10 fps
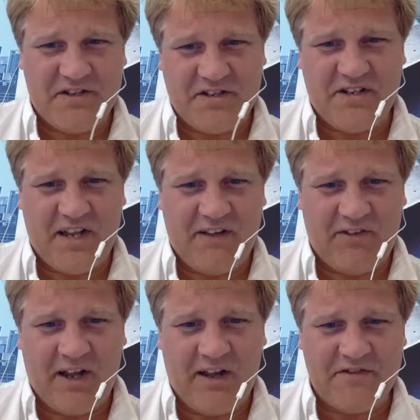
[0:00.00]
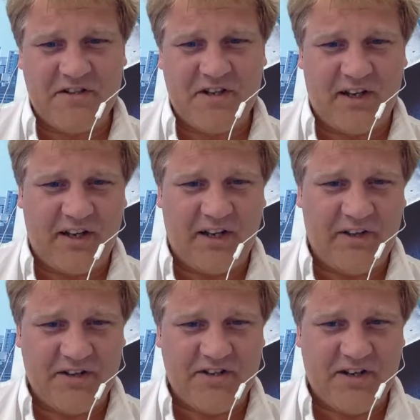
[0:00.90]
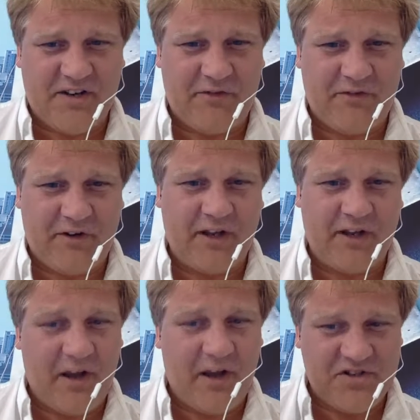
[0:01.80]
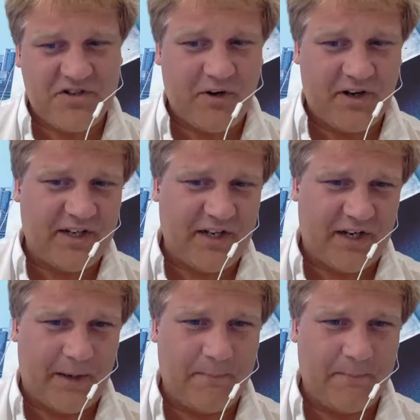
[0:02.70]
to save lives, alleviate suffering, and restore dignity.